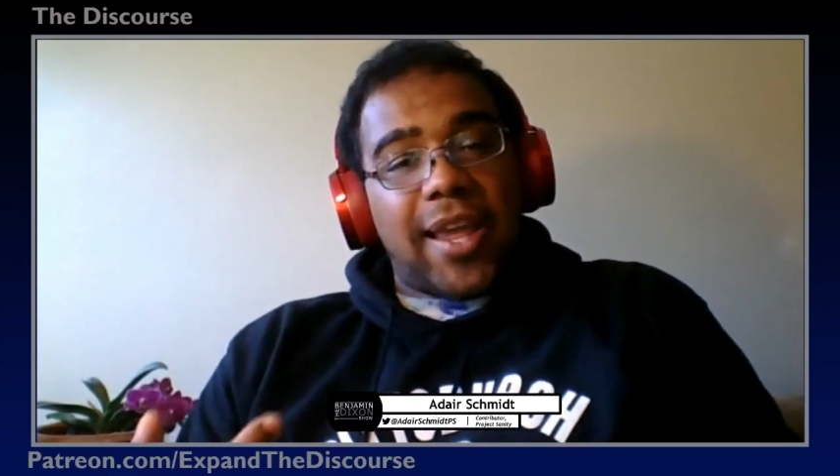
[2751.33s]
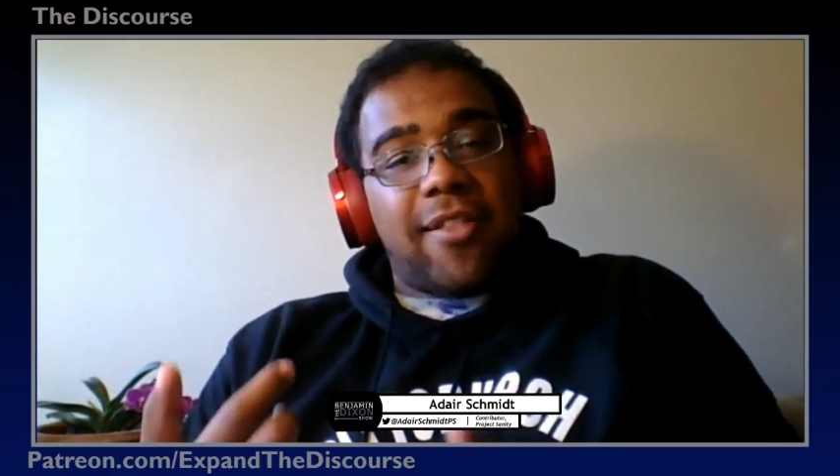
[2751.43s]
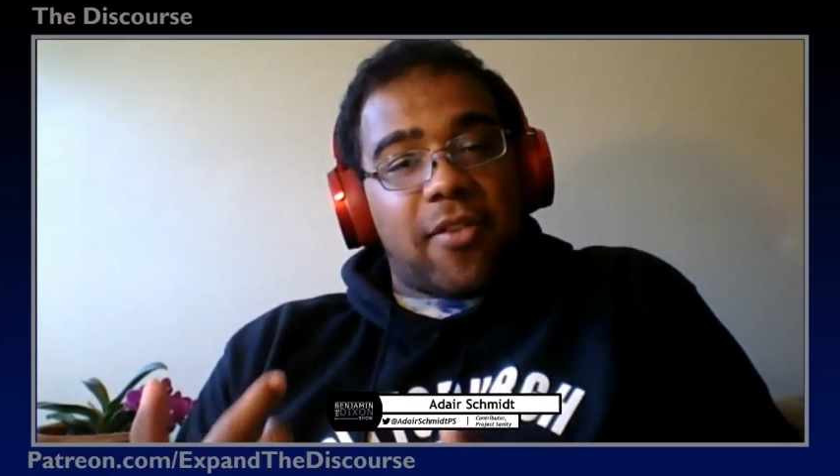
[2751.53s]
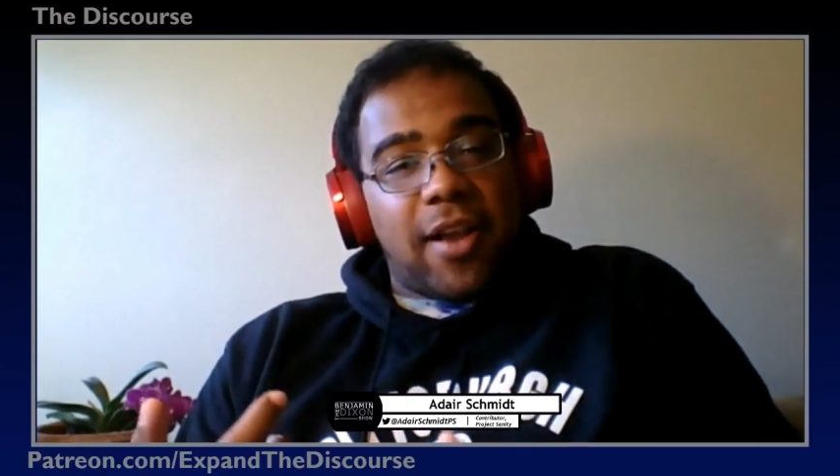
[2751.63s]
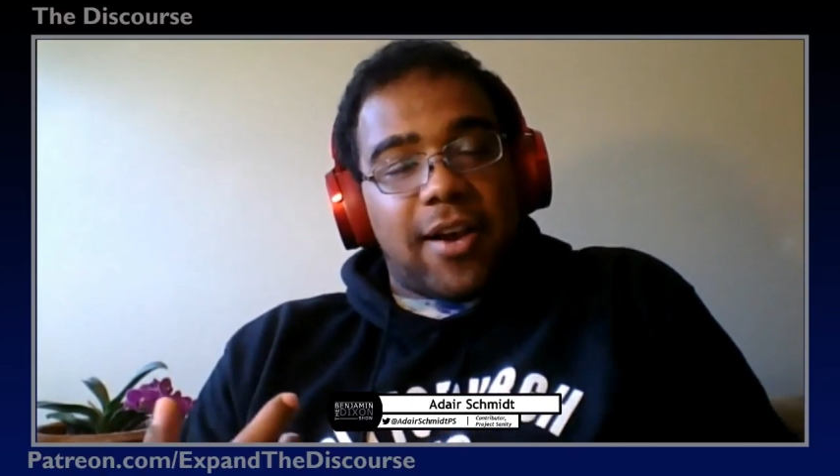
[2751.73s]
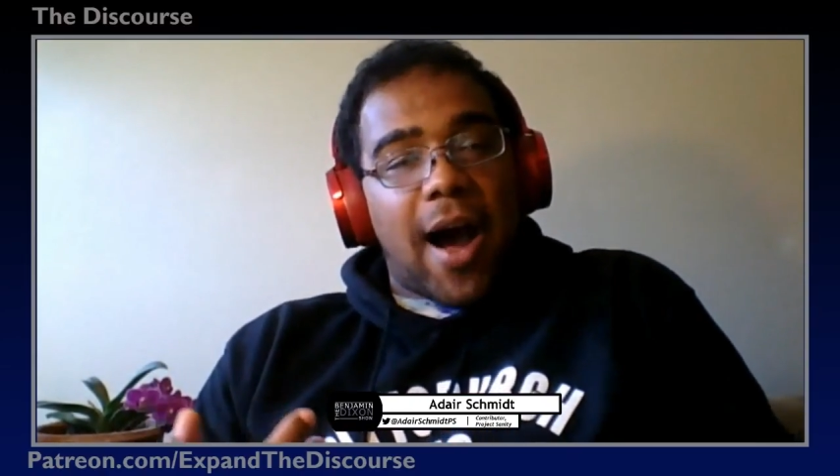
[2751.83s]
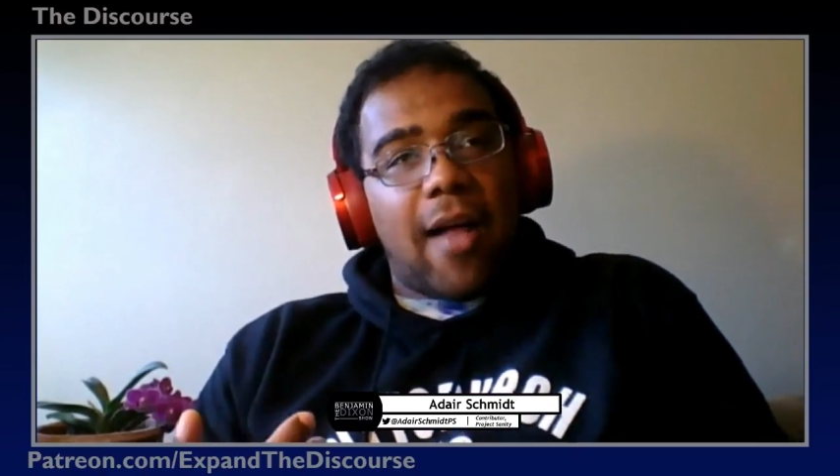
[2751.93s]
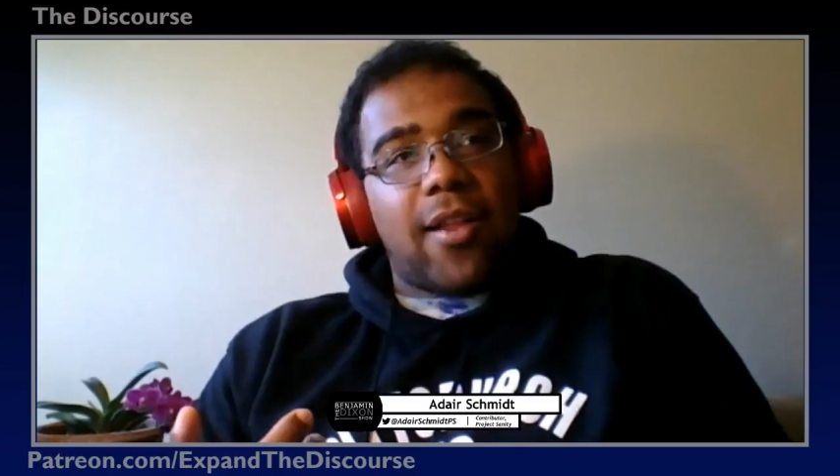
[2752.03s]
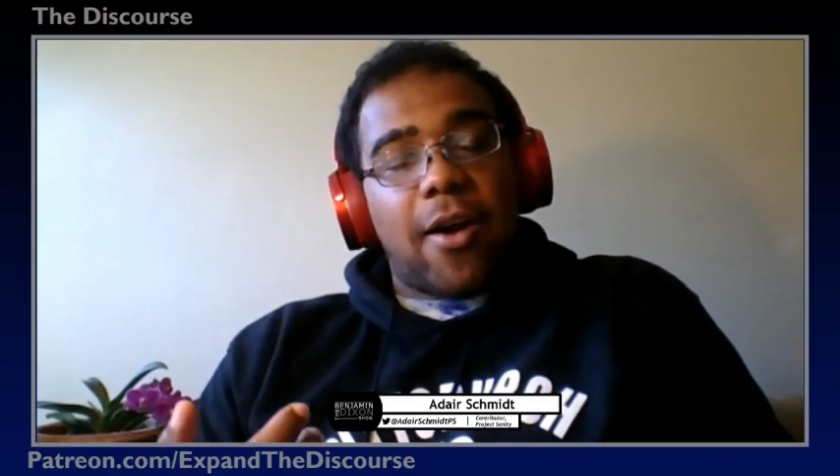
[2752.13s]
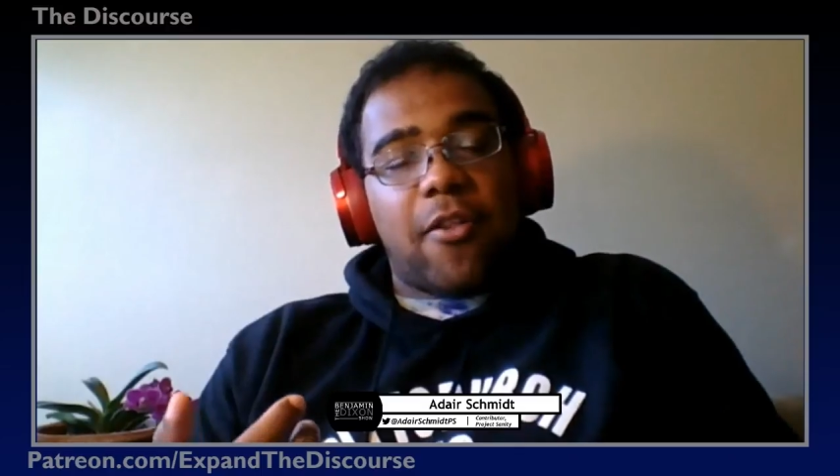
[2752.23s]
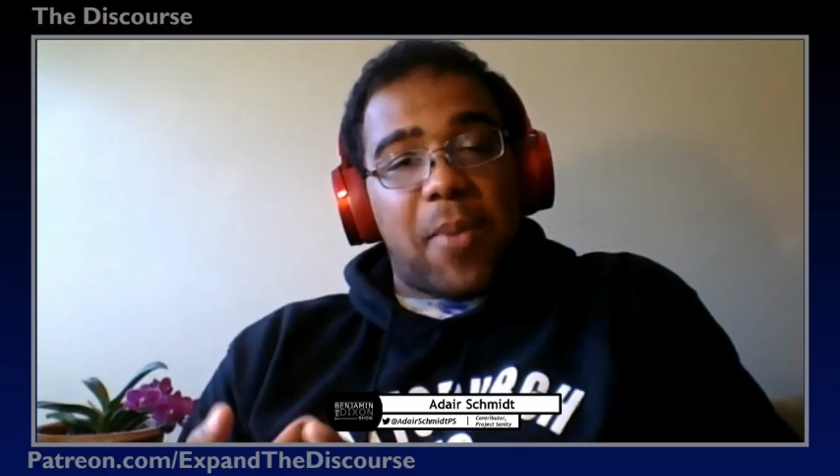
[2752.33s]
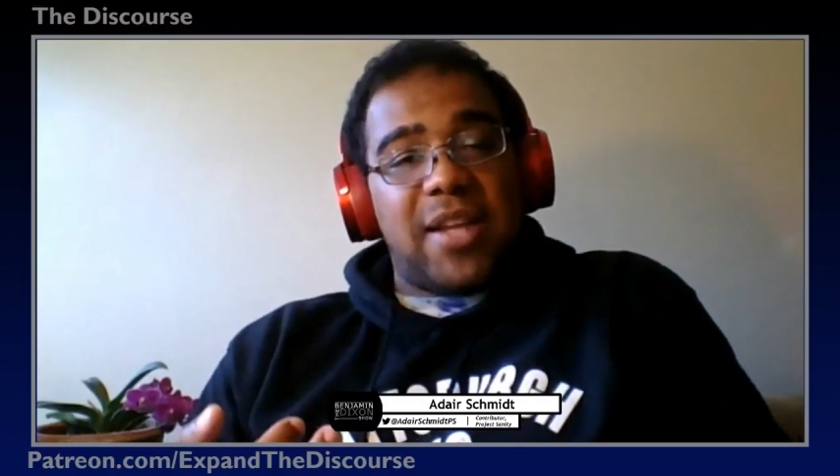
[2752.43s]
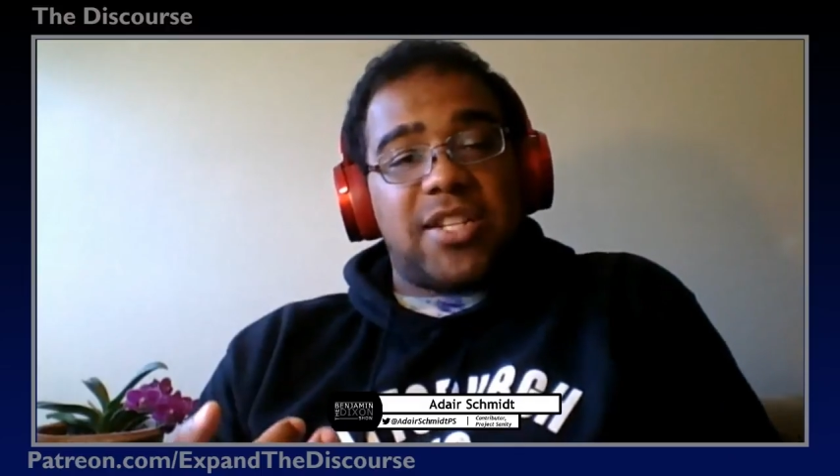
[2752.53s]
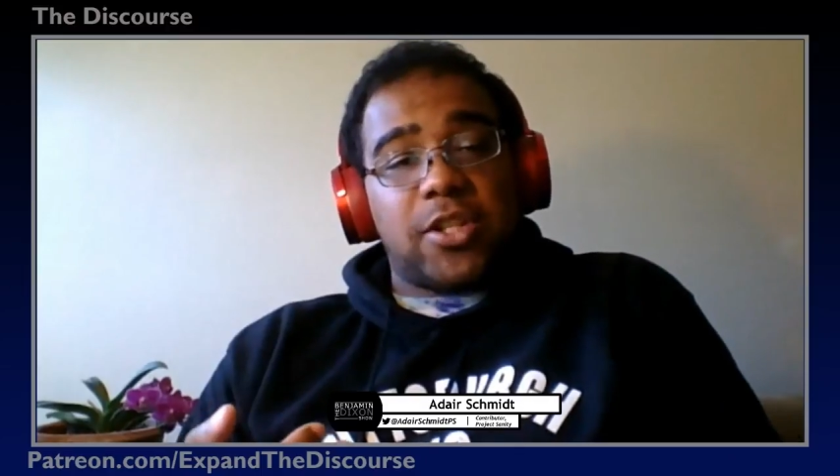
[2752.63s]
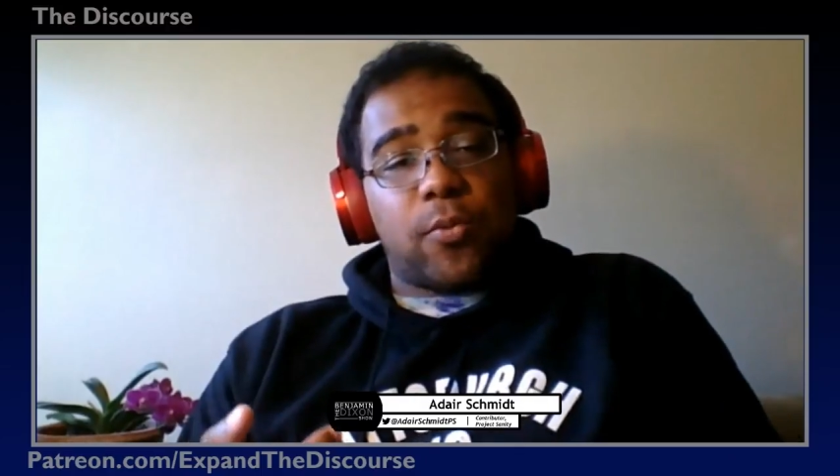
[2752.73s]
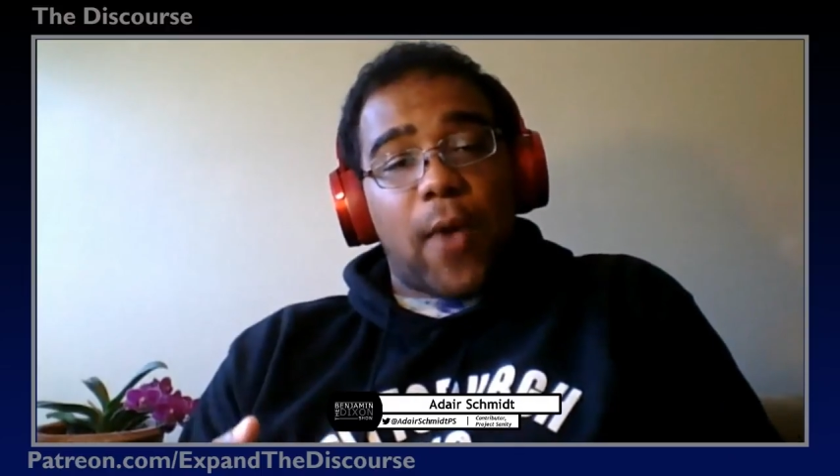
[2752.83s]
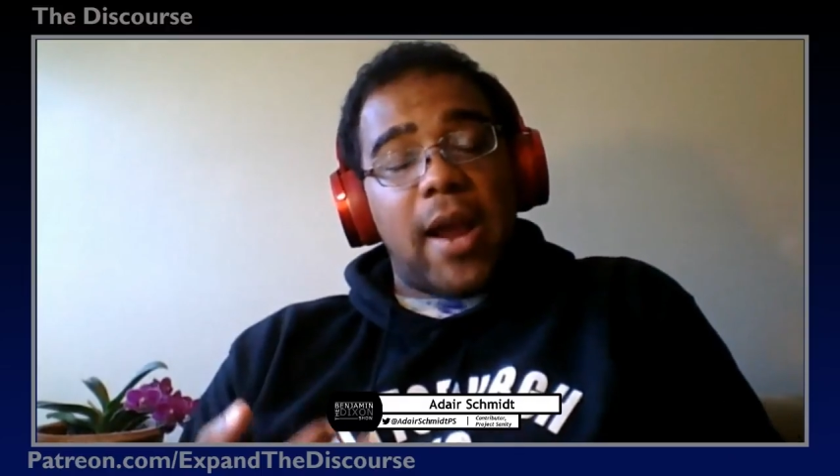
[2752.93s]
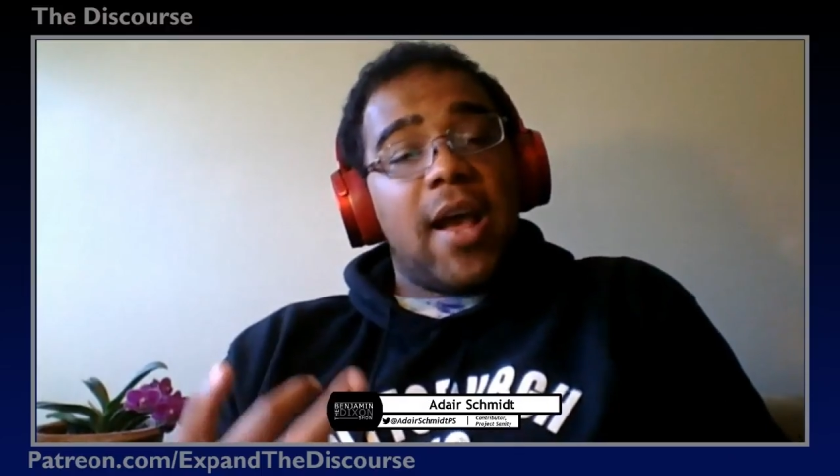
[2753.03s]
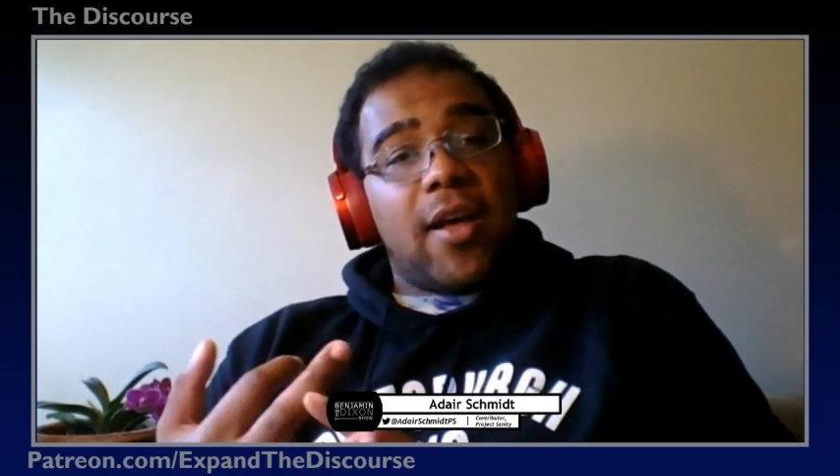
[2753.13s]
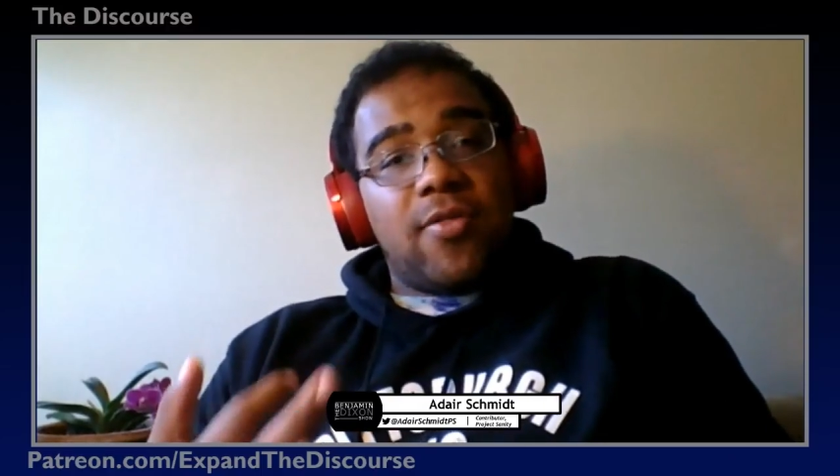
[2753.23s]
Like, it's hollowed out. It's being
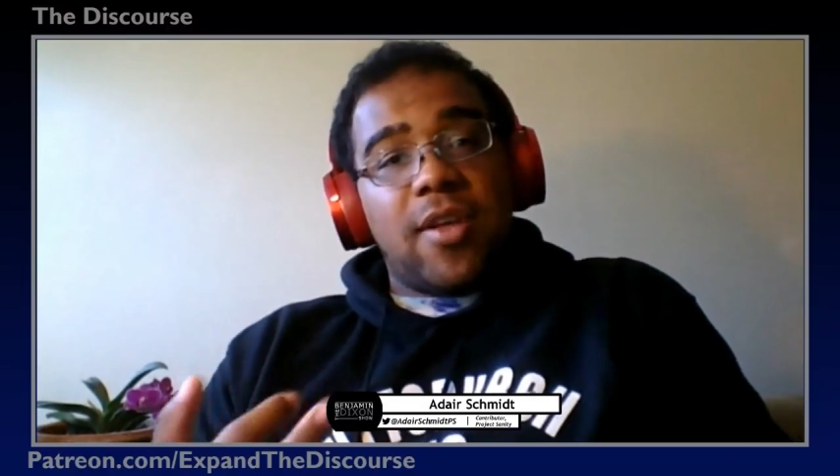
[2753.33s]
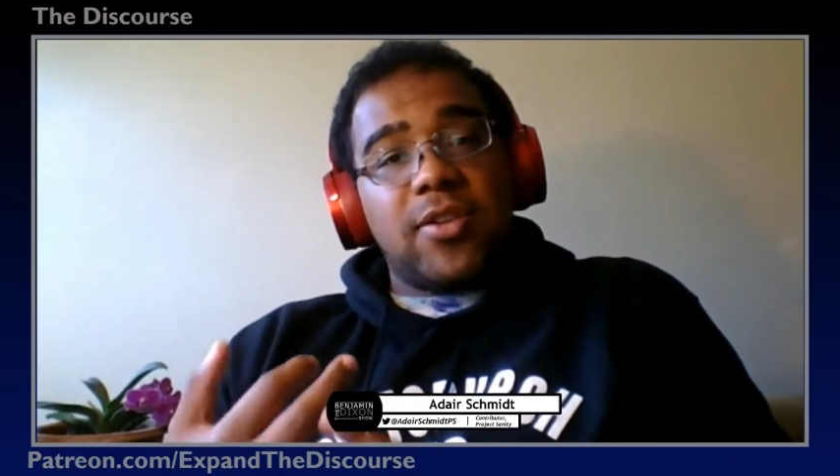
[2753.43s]
gentrified.